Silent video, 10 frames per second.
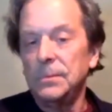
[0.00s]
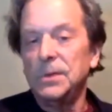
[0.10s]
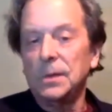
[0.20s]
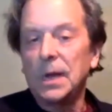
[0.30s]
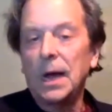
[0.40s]

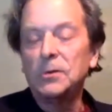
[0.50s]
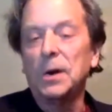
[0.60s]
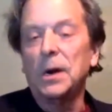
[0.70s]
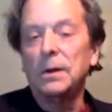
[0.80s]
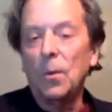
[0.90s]
To the
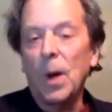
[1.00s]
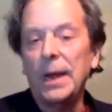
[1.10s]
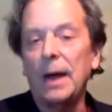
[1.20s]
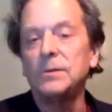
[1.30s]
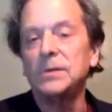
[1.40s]
contrary, the
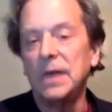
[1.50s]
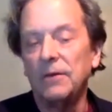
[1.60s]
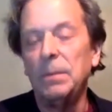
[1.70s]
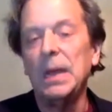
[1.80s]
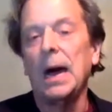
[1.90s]
White House, the
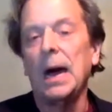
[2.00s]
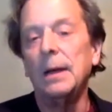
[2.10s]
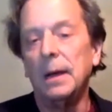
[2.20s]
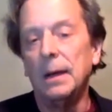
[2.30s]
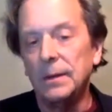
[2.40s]
FBI,
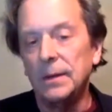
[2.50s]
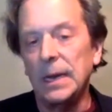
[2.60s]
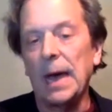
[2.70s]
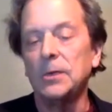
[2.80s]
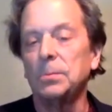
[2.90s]
the
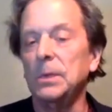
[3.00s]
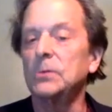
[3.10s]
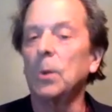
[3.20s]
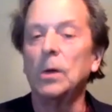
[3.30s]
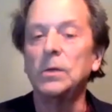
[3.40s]
Dallas
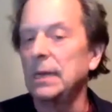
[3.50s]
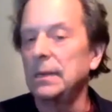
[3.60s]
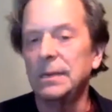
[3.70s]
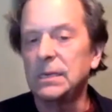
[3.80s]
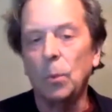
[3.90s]
police were all saying,
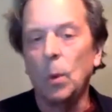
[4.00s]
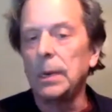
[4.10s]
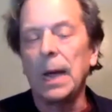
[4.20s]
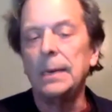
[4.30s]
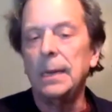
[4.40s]
this one
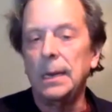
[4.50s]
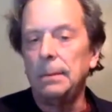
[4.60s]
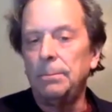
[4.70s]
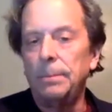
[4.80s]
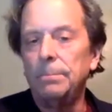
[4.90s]
guy did
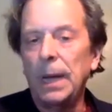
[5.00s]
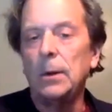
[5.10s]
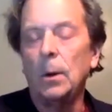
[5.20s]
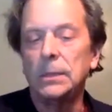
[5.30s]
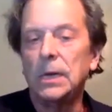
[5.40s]
it, pay
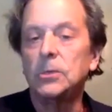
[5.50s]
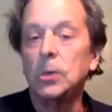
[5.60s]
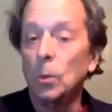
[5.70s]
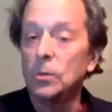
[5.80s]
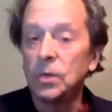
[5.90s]
no
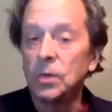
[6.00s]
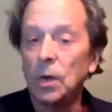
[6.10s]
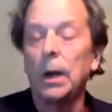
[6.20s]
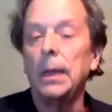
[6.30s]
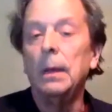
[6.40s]
attention, we're
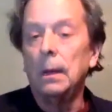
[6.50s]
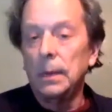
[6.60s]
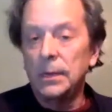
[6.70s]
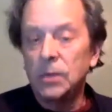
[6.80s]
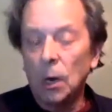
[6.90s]
sorry,
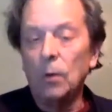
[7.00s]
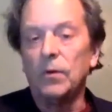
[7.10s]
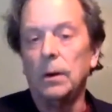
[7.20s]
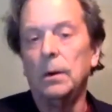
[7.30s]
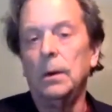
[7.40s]
it's
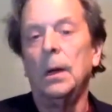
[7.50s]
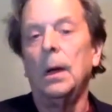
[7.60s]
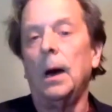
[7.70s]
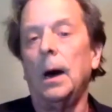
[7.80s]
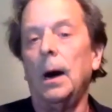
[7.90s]
over.
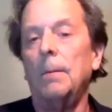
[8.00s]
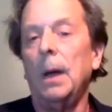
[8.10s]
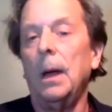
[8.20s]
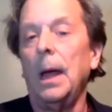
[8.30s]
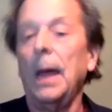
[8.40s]

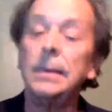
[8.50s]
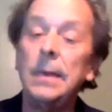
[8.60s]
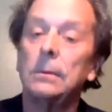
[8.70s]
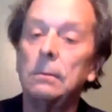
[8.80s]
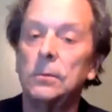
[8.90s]
And
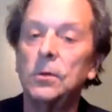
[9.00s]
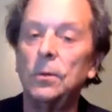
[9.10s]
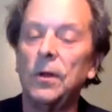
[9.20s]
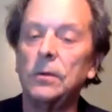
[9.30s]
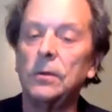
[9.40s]
yet
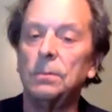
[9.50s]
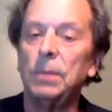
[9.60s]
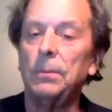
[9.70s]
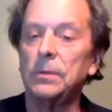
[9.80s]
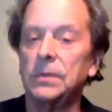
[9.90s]
2/3 of the
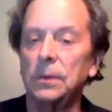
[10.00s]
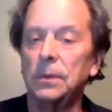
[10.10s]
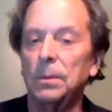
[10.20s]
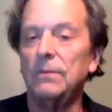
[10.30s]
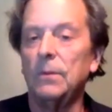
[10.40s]
people still
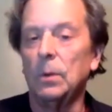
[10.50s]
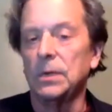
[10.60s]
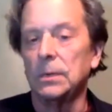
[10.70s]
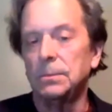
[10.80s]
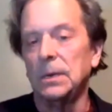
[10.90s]
believe there
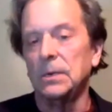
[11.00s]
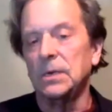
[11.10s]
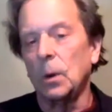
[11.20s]
was a conspiracy.